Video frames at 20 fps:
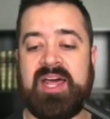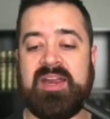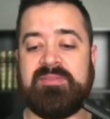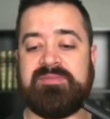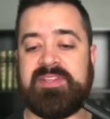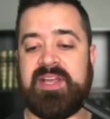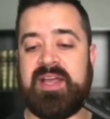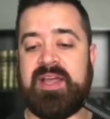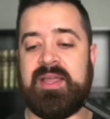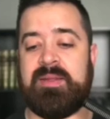of
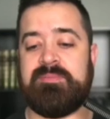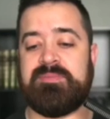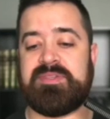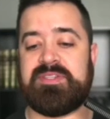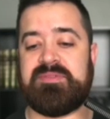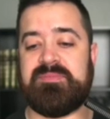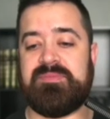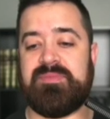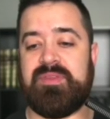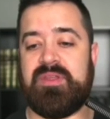
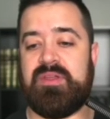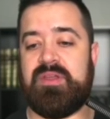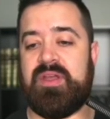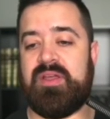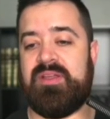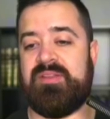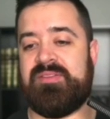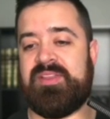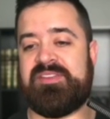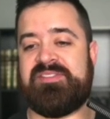times,
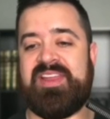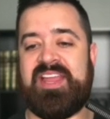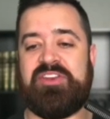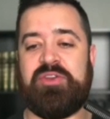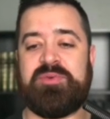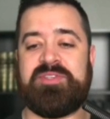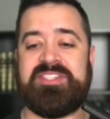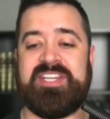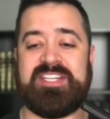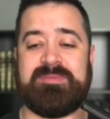let's say I
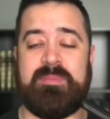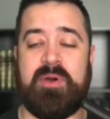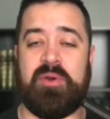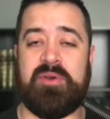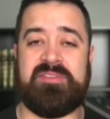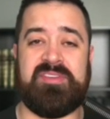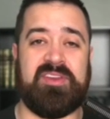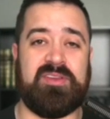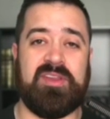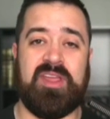do 6
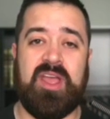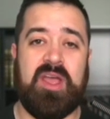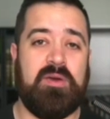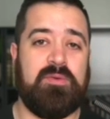bonuses,